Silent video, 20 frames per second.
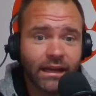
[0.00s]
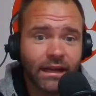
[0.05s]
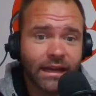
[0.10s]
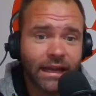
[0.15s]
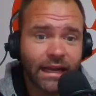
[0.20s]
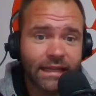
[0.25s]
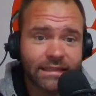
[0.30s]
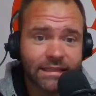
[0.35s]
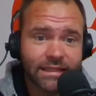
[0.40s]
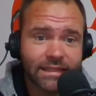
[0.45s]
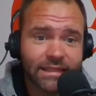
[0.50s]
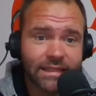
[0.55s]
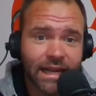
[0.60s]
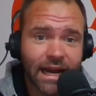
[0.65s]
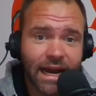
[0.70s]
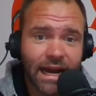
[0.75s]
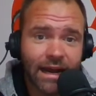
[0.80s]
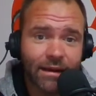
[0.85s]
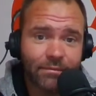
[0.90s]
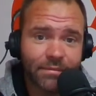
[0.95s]
got
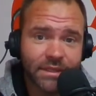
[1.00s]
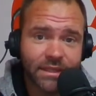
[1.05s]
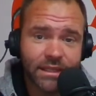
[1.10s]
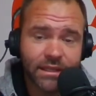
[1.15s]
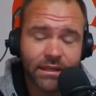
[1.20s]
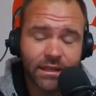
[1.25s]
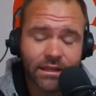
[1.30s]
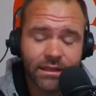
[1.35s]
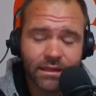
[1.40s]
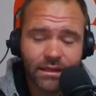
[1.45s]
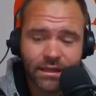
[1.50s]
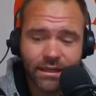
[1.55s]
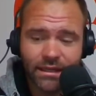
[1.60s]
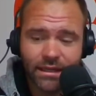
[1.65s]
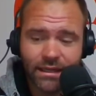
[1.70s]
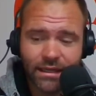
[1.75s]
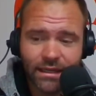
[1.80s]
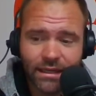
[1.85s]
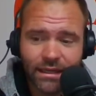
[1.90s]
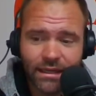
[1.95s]
stomped.
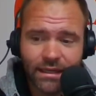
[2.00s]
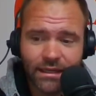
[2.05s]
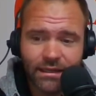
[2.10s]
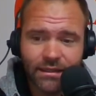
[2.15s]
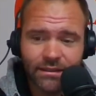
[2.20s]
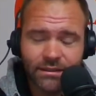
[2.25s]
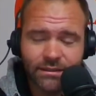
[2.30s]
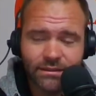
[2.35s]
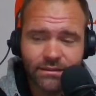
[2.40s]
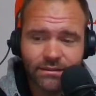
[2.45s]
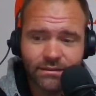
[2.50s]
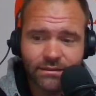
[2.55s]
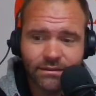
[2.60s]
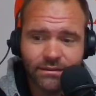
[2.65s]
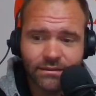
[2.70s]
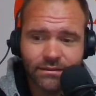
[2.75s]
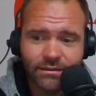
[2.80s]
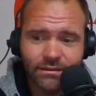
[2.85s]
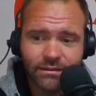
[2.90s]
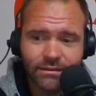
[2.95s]
Uh,
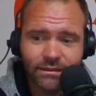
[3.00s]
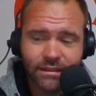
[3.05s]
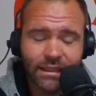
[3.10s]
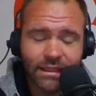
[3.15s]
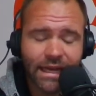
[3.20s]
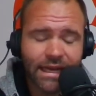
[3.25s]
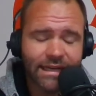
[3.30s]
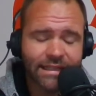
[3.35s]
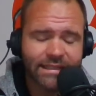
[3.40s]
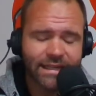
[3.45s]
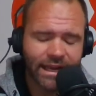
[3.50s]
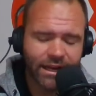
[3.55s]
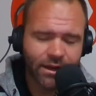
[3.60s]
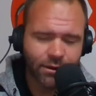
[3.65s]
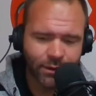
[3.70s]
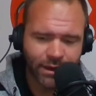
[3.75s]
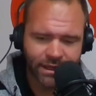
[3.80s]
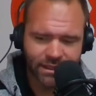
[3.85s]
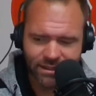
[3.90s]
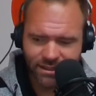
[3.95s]
a lot of
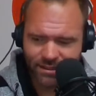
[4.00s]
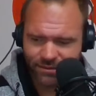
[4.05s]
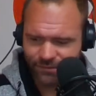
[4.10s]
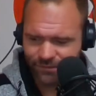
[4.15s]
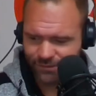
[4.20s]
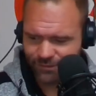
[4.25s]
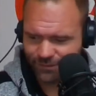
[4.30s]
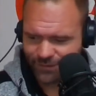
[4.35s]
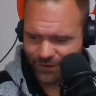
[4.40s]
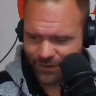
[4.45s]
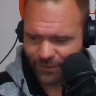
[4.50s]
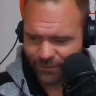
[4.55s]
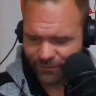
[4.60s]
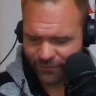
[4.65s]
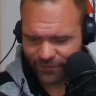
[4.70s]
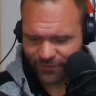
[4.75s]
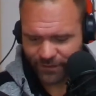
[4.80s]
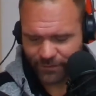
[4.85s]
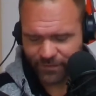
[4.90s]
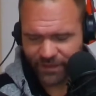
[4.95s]
takeaways
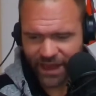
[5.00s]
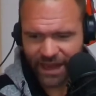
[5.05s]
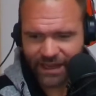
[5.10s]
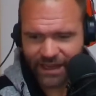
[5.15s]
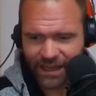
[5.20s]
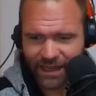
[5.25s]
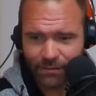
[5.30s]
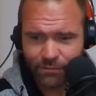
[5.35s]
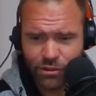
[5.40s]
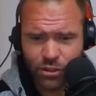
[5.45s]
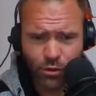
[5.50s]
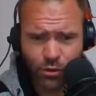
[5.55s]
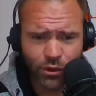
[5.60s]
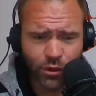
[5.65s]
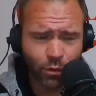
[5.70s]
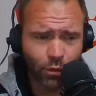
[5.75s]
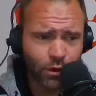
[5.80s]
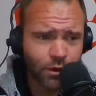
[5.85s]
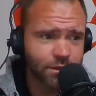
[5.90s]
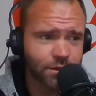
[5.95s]
from from that game. Two of
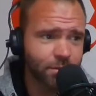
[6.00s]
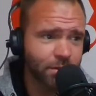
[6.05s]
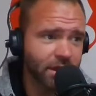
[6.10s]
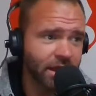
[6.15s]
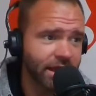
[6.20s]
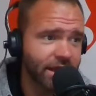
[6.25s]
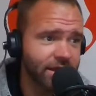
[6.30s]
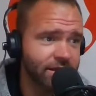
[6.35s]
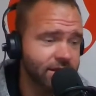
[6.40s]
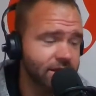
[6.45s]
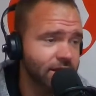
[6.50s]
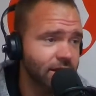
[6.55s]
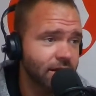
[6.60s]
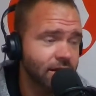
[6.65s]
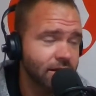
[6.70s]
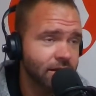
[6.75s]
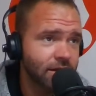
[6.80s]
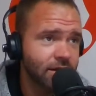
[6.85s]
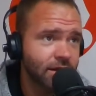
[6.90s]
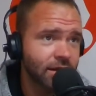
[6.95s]
the worst plays
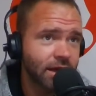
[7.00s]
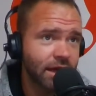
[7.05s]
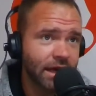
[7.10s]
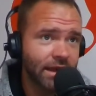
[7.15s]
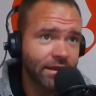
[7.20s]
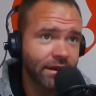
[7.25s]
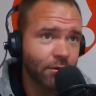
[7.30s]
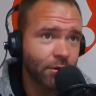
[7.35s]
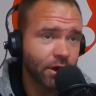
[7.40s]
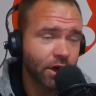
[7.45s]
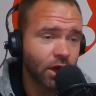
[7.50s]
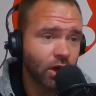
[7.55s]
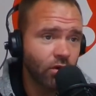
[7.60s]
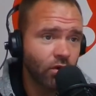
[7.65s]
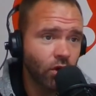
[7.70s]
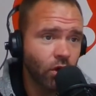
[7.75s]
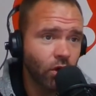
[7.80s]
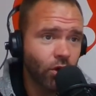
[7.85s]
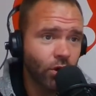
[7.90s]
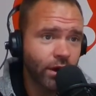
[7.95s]
uh, that were
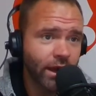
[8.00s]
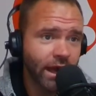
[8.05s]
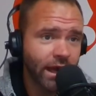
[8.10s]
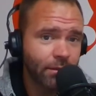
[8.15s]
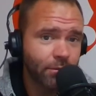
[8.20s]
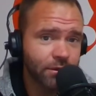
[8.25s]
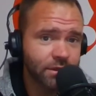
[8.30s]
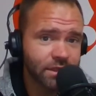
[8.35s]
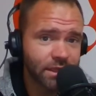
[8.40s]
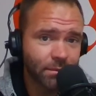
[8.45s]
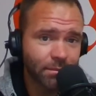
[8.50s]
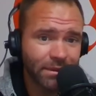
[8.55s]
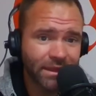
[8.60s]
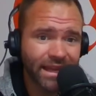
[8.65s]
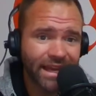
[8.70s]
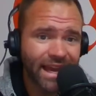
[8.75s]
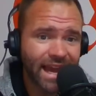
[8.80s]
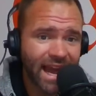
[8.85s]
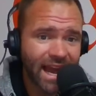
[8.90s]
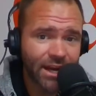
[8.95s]
called the whole game was a
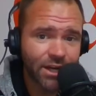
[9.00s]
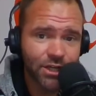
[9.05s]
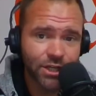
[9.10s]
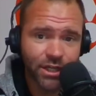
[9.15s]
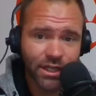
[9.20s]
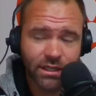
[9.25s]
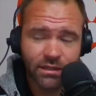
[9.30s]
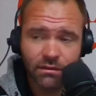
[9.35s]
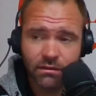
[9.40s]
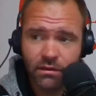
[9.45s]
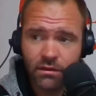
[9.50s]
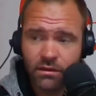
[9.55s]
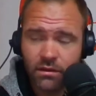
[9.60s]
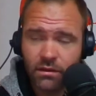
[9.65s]
play action